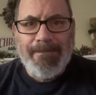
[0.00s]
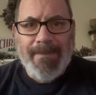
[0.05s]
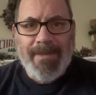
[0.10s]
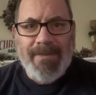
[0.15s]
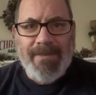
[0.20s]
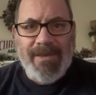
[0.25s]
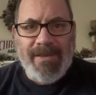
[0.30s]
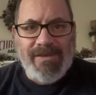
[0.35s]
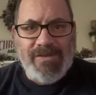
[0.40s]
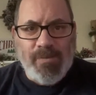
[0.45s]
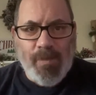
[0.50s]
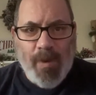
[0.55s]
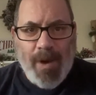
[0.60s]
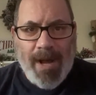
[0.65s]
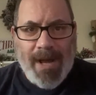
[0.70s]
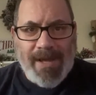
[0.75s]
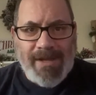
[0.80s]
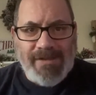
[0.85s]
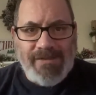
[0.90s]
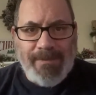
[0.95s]
These
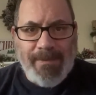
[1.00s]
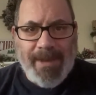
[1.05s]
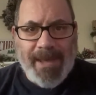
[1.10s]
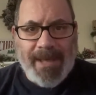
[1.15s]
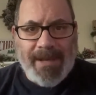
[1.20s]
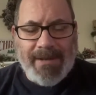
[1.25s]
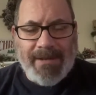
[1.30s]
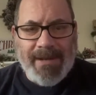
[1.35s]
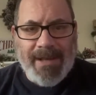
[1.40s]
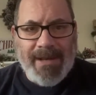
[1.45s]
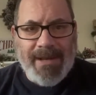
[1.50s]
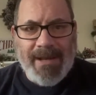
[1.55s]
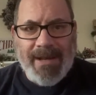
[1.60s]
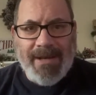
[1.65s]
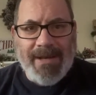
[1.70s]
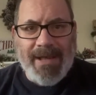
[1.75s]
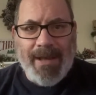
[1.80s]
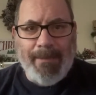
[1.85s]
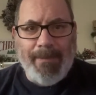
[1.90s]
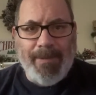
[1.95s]
wise men. And
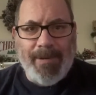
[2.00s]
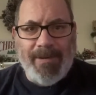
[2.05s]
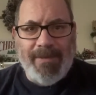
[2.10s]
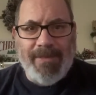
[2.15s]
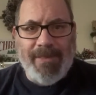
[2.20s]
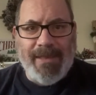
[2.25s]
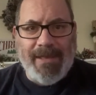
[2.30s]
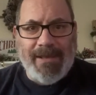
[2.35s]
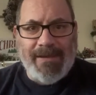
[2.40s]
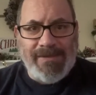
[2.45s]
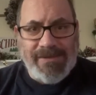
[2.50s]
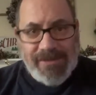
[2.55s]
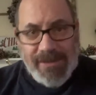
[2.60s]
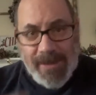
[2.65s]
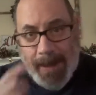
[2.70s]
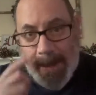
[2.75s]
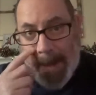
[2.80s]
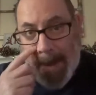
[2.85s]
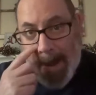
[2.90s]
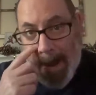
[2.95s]
a couple of things.
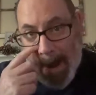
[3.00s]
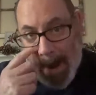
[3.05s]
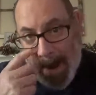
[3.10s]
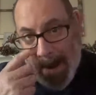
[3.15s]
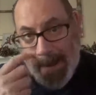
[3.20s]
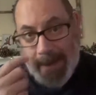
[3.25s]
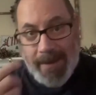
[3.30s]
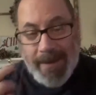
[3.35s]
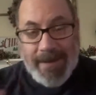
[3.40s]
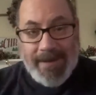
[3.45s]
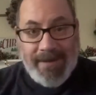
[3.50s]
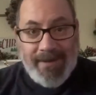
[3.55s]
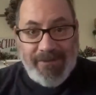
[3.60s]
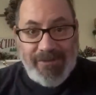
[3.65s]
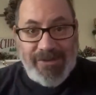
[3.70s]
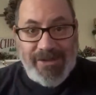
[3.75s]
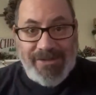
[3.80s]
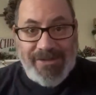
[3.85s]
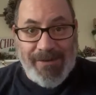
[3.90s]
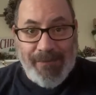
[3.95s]
It never
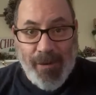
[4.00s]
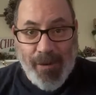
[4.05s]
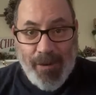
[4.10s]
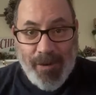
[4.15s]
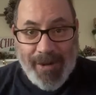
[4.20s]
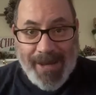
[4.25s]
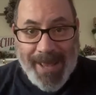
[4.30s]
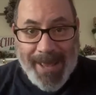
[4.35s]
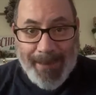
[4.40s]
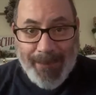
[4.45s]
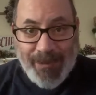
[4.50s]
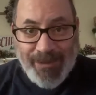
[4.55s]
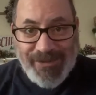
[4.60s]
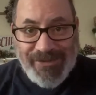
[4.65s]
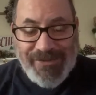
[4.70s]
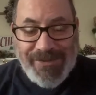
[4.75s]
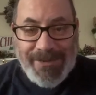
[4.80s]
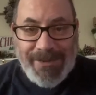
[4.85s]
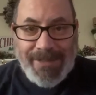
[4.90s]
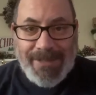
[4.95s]
says they rode on
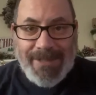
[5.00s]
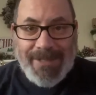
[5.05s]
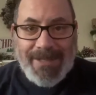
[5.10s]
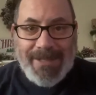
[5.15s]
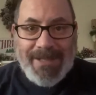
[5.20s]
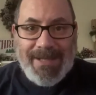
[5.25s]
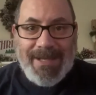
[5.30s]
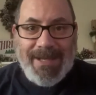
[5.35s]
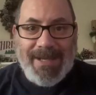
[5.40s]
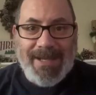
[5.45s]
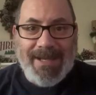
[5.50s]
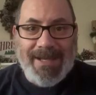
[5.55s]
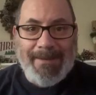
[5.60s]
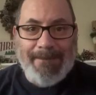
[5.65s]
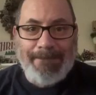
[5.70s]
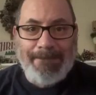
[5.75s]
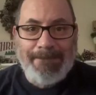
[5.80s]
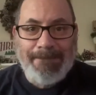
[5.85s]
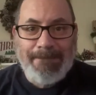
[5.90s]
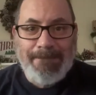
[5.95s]
camels.
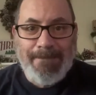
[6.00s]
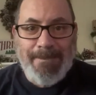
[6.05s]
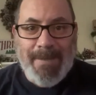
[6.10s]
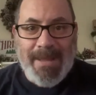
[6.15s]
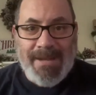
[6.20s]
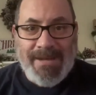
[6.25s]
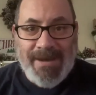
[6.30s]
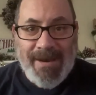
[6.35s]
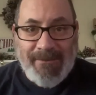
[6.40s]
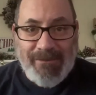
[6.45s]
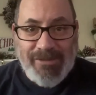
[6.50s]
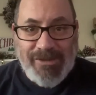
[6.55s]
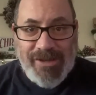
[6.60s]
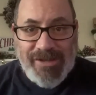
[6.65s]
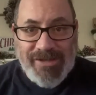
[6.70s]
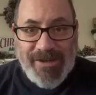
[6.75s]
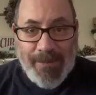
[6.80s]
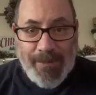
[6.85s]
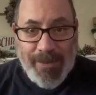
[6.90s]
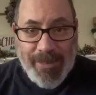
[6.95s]
It never
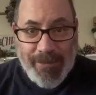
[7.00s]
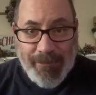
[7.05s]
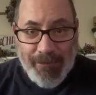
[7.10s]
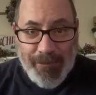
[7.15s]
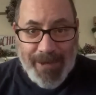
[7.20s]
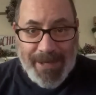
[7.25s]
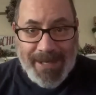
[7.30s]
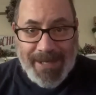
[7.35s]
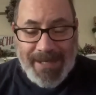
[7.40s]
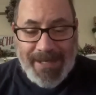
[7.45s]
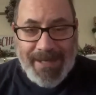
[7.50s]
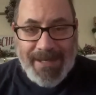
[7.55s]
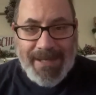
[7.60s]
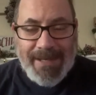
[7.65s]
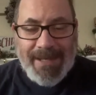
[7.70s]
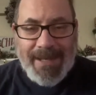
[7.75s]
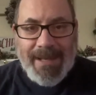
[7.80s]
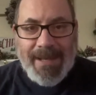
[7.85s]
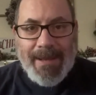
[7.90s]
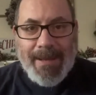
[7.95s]
says there were three.
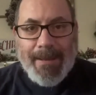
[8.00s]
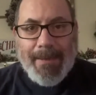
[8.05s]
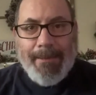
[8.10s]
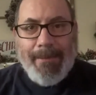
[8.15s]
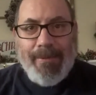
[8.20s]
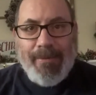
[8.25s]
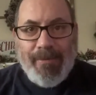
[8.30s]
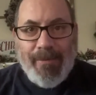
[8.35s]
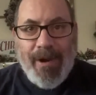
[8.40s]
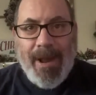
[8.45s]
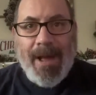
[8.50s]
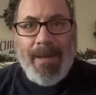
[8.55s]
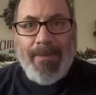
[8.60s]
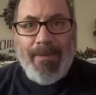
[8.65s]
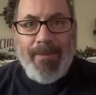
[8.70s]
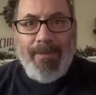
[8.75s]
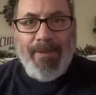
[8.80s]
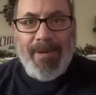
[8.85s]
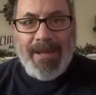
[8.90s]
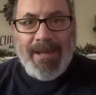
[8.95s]

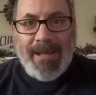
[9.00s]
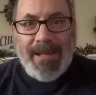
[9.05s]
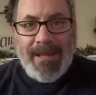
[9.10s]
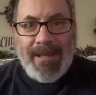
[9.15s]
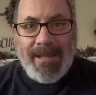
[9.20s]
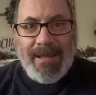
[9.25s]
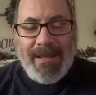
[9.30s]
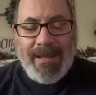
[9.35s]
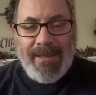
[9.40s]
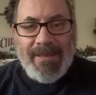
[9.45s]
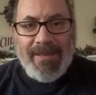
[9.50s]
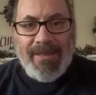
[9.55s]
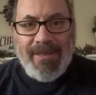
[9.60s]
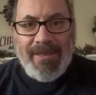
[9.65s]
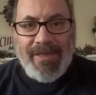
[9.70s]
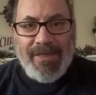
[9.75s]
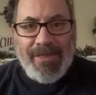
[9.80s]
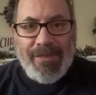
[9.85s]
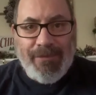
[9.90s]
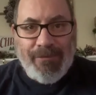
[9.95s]
Probably the
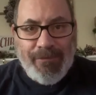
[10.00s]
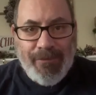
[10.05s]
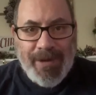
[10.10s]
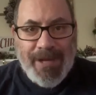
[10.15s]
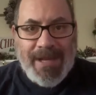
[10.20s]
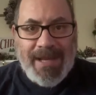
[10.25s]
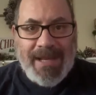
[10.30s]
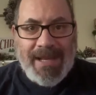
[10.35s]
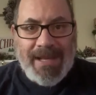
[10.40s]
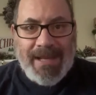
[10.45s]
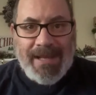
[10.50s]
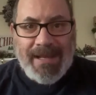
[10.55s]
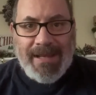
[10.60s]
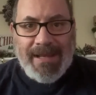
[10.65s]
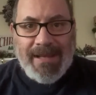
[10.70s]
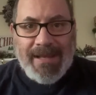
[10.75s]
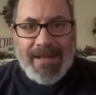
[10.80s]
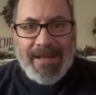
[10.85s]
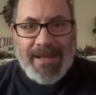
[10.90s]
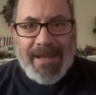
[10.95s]

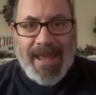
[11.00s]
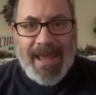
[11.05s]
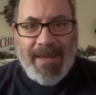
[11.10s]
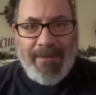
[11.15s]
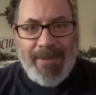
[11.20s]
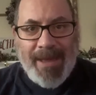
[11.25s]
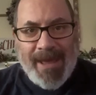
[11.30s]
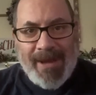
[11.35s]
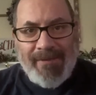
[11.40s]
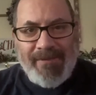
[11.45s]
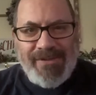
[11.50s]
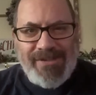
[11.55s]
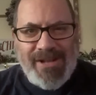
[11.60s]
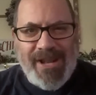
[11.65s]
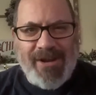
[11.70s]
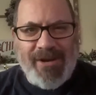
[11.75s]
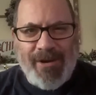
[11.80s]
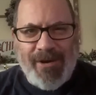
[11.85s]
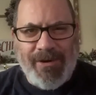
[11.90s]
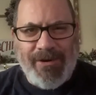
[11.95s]
three came out of, it's
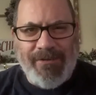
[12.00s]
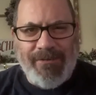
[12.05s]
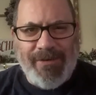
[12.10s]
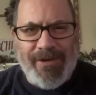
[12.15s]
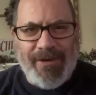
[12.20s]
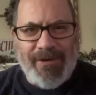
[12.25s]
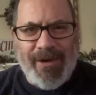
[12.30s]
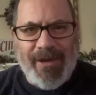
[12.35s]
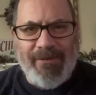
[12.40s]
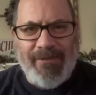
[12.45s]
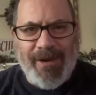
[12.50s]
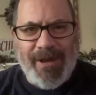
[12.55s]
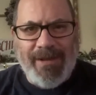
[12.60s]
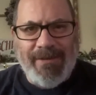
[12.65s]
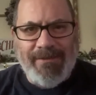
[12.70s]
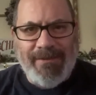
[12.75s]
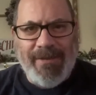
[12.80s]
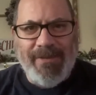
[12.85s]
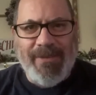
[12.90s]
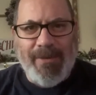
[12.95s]
not hard to figure out,
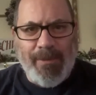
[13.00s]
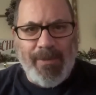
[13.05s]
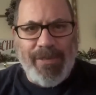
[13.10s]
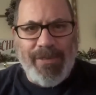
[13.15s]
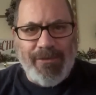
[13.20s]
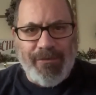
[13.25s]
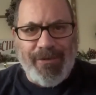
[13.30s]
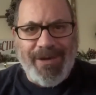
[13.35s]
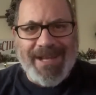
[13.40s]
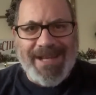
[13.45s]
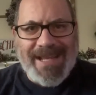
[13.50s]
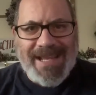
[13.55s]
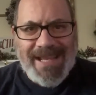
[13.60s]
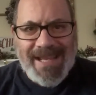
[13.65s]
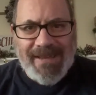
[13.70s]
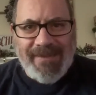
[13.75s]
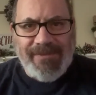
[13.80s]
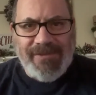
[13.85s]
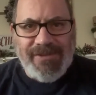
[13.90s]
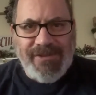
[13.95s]
right? That there were three
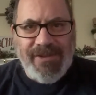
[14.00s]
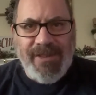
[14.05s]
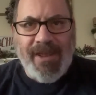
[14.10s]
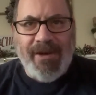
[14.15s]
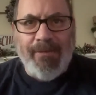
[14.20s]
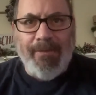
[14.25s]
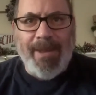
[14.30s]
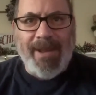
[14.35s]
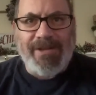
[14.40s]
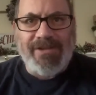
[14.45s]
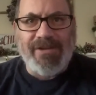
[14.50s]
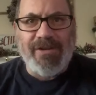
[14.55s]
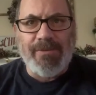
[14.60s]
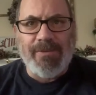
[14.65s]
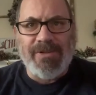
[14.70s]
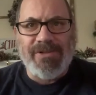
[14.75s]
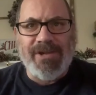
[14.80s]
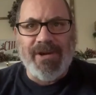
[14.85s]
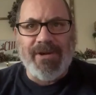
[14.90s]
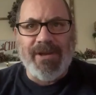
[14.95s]
gifts that are mentioned,
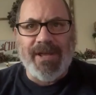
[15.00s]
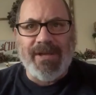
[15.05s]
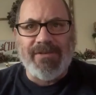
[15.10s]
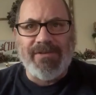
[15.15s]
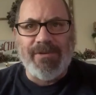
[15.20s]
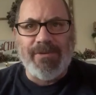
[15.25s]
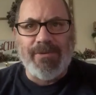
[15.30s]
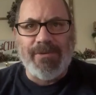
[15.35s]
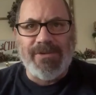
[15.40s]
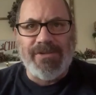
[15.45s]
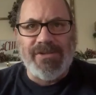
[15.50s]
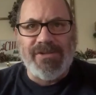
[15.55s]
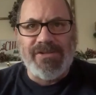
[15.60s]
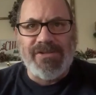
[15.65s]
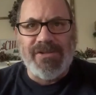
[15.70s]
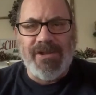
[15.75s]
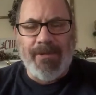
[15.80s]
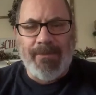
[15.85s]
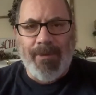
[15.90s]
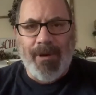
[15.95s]
which I'll get to in
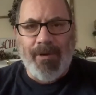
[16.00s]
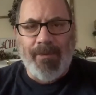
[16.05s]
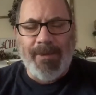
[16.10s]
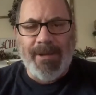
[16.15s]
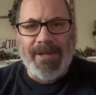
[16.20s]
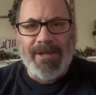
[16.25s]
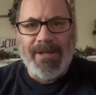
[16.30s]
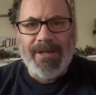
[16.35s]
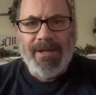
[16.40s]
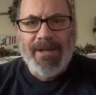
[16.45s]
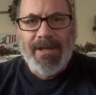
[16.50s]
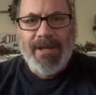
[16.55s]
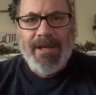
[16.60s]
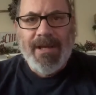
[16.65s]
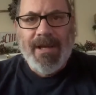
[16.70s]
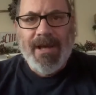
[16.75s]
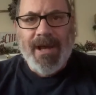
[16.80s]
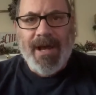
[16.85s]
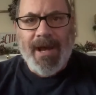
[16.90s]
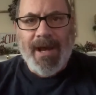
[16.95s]
just a moment.
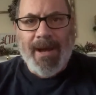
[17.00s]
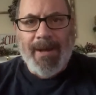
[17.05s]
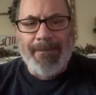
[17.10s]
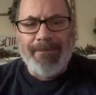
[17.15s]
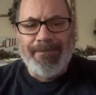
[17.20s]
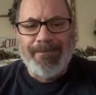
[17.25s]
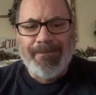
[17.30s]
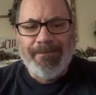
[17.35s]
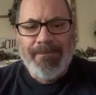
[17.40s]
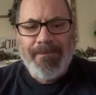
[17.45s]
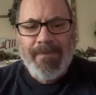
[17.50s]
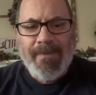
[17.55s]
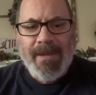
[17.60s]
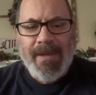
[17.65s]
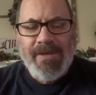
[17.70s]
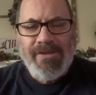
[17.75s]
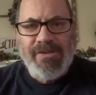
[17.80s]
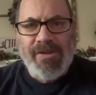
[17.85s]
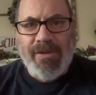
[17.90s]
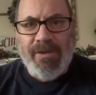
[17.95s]

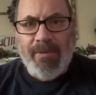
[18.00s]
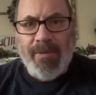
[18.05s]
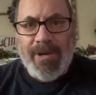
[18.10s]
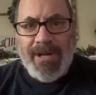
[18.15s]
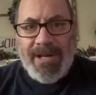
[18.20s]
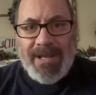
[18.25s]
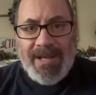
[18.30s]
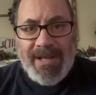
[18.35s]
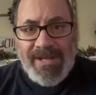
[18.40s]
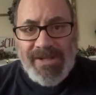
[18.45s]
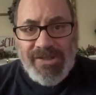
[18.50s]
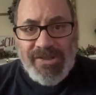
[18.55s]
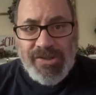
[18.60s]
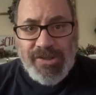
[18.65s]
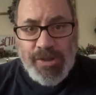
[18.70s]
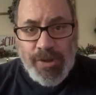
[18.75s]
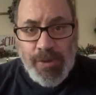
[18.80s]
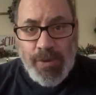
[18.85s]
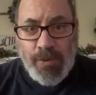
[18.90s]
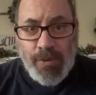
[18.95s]
So there were at least
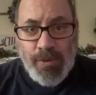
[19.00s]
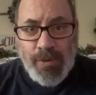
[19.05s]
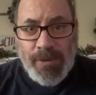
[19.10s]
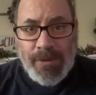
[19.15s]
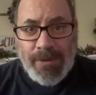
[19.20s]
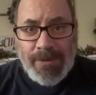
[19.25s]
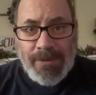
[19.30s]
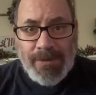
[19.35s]
two,